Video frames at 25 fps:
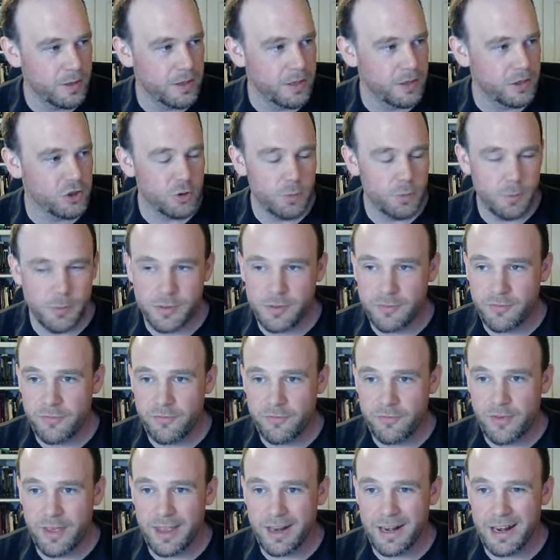Some of them
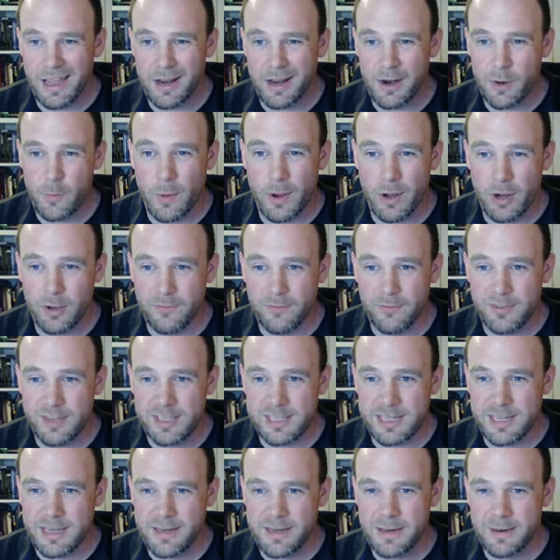fit like quite
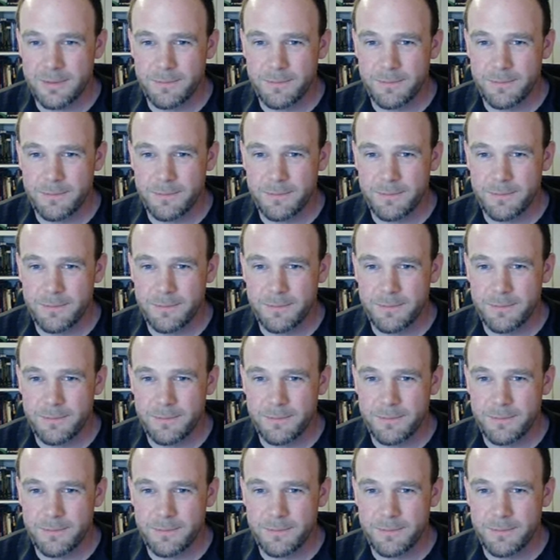obviously,